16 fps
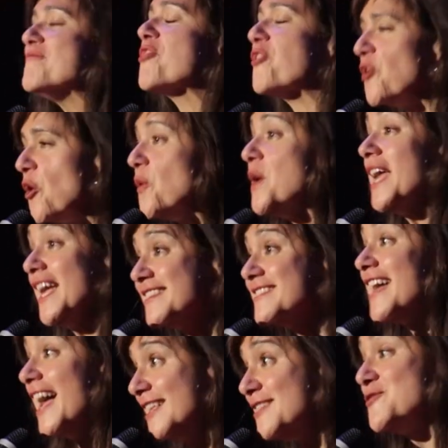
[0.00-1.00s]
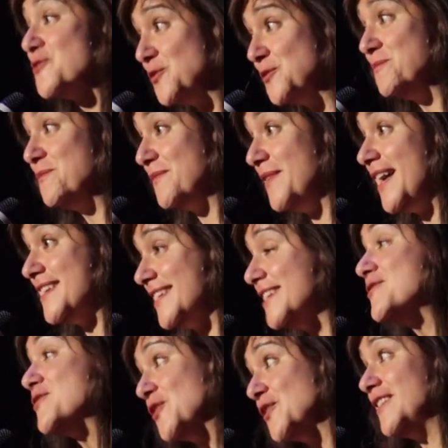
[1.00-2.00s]
throwing a tantrum as
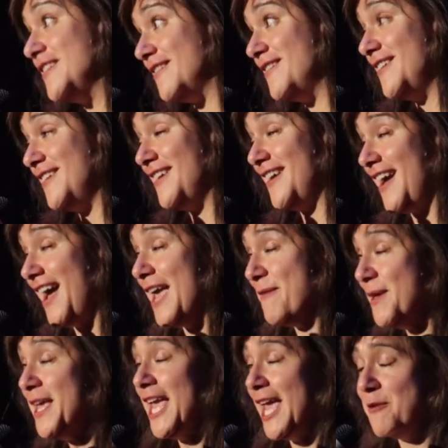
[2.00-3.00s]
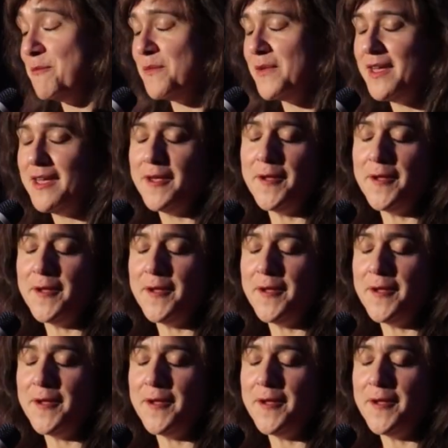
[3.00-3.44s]
a toddler I became.